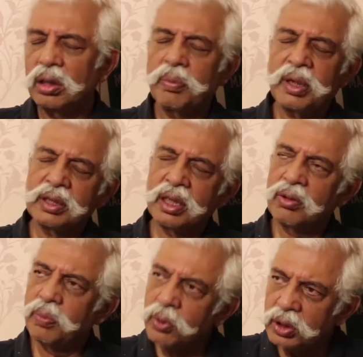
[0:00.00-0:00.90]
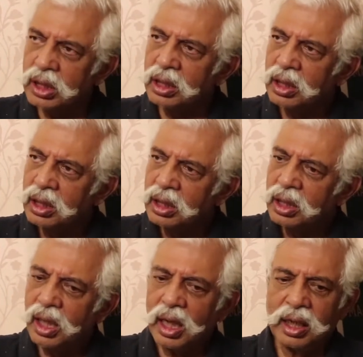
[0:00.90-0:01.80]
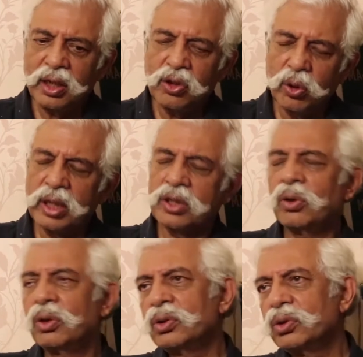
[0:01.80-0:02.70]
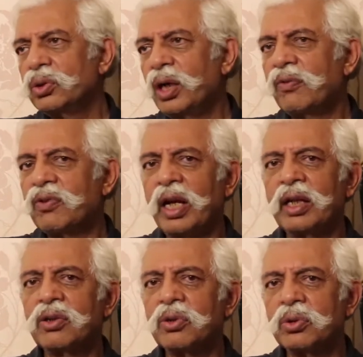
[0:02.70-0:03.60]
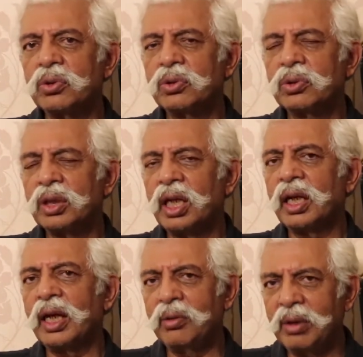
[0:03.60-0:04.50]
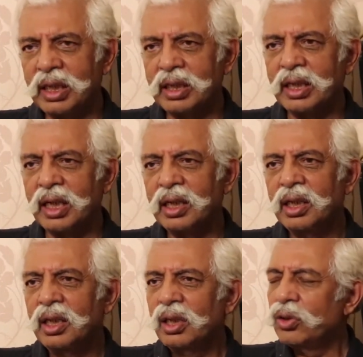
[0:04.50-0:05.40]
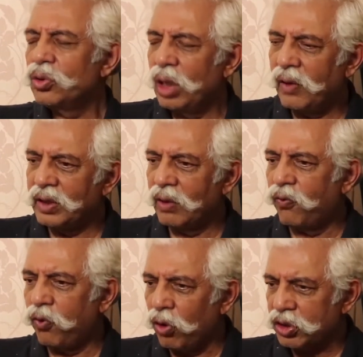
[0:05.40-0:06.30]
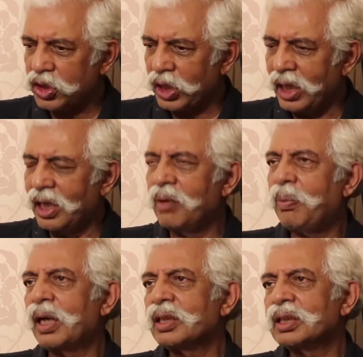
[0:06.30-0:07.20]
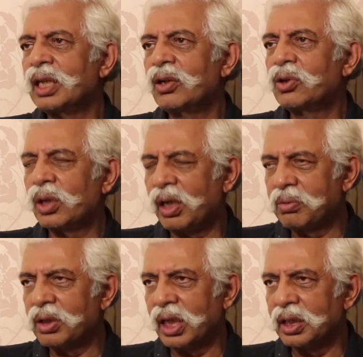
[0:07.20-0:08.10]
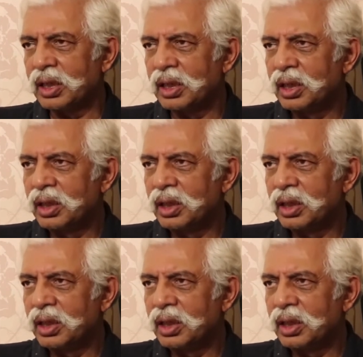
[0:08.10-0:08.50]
President Putin, and in doing so you have tried to take enmity there. You have then forced China and Pakistan to come together,